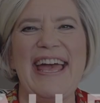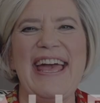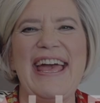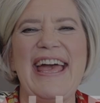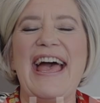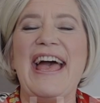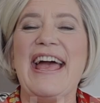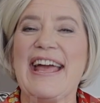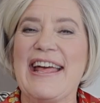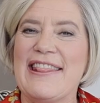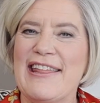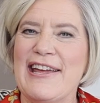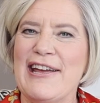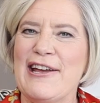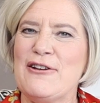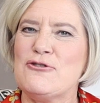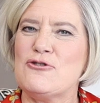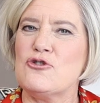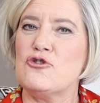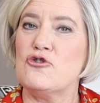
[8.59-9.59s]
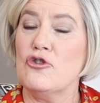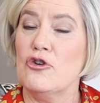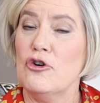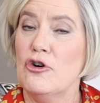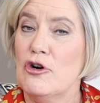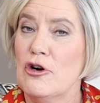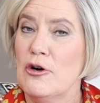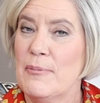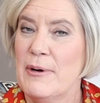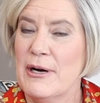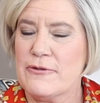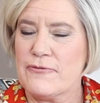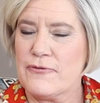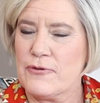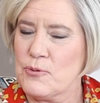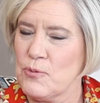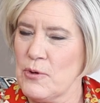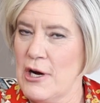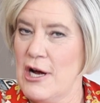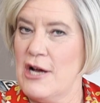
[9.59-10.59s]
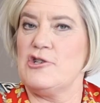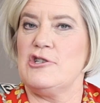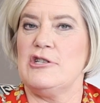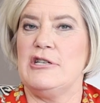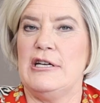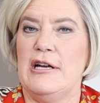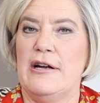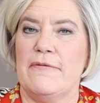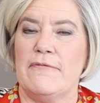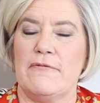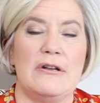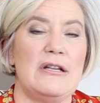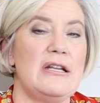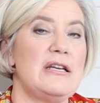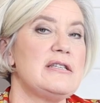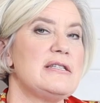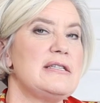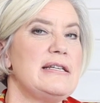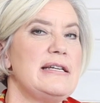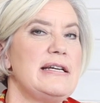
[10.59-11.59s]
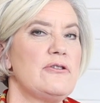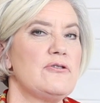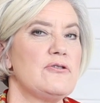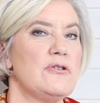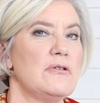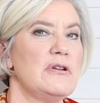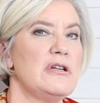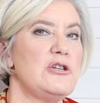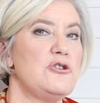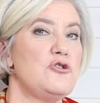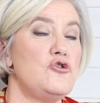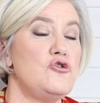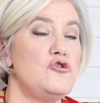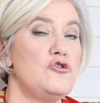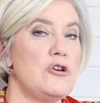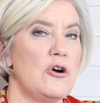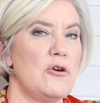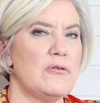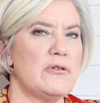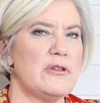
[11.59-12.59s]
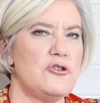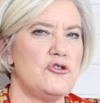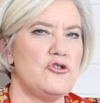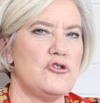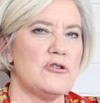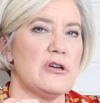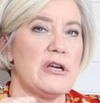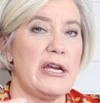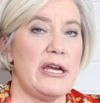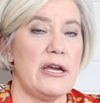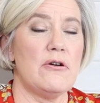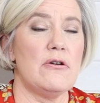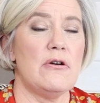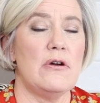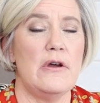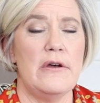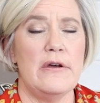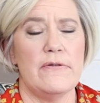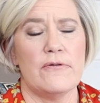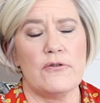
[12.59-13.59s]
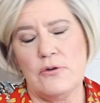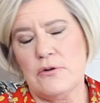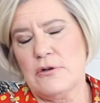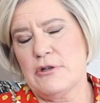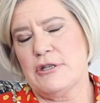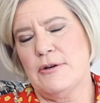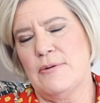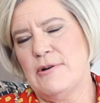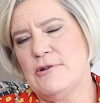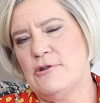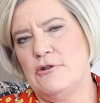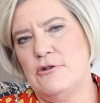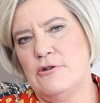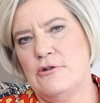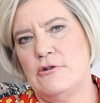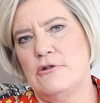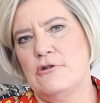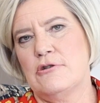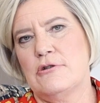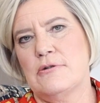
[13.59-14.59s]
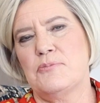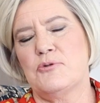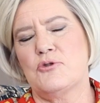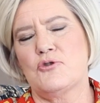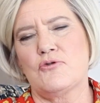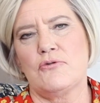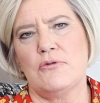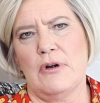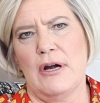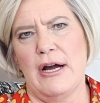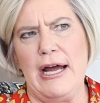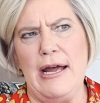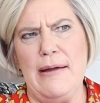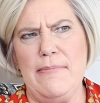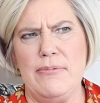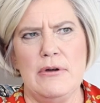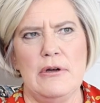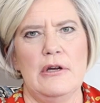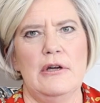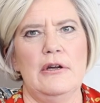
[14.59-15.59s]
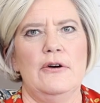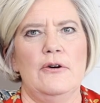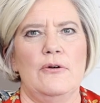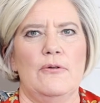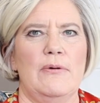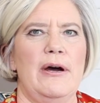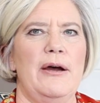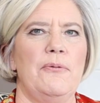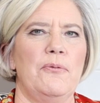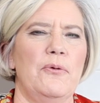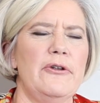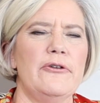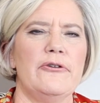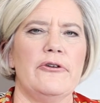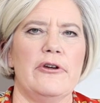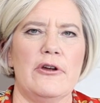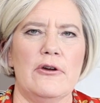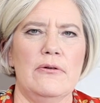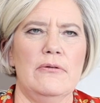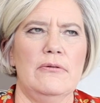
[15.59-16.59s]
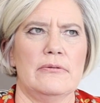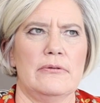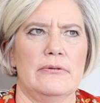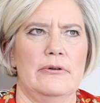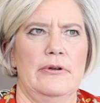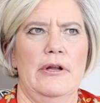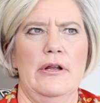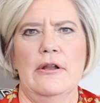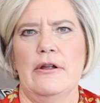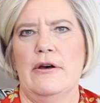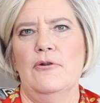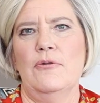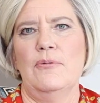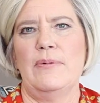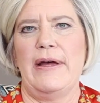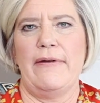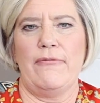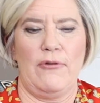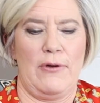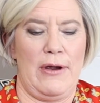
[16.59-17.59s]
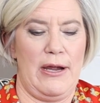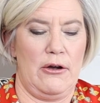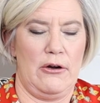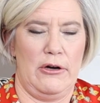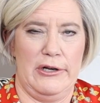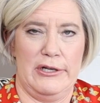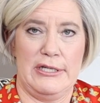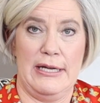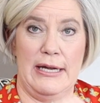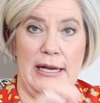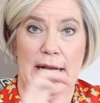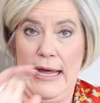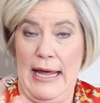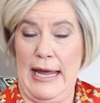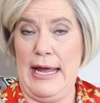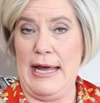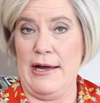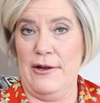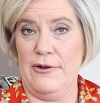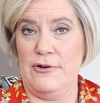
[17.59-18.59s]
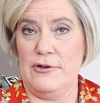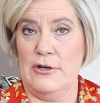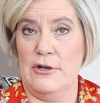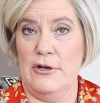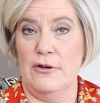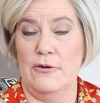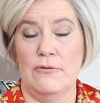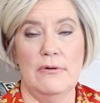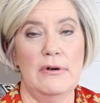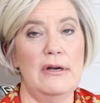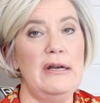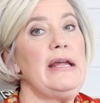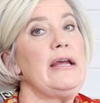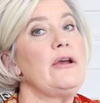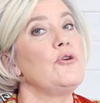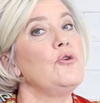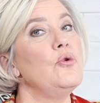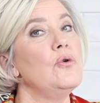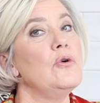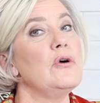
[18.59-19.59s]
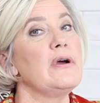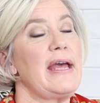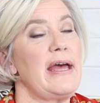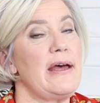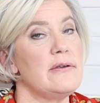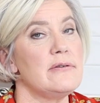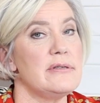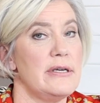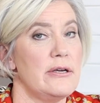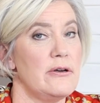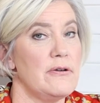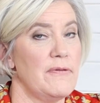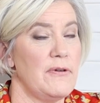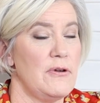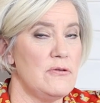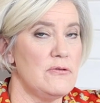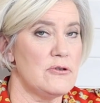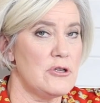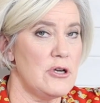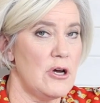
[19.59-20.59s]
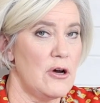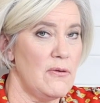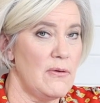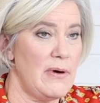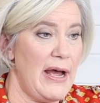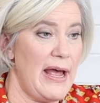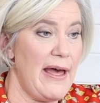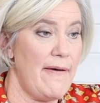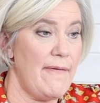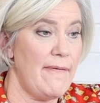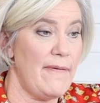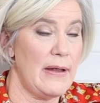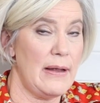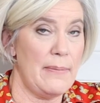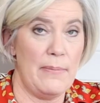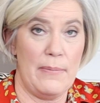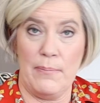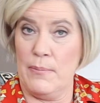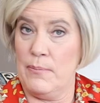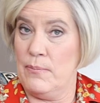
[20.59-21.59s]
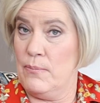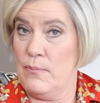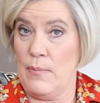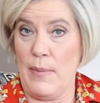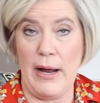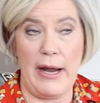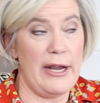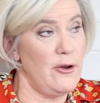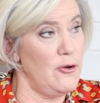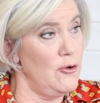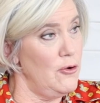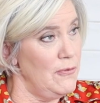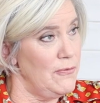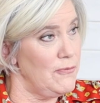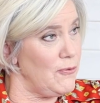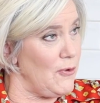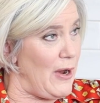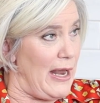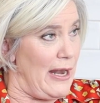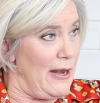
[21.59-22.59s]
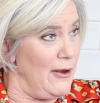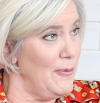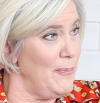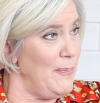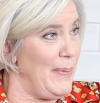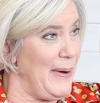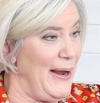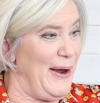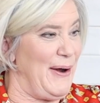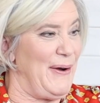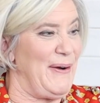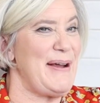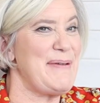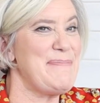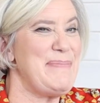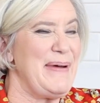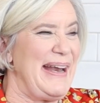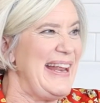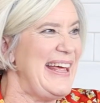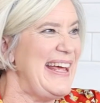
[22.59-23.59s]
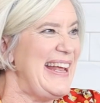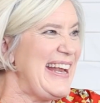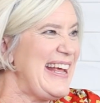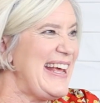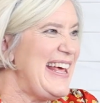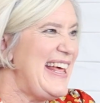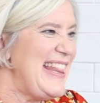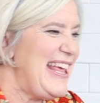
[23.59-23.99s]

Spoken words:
Hey, thank you so much for watching, for listening. Totally stoked that you're here. Of course, I want you to subscribe. Why wouldn't you? Hello, we have great content and really cool guest interviews. So I have my new friend, Barry Bennett.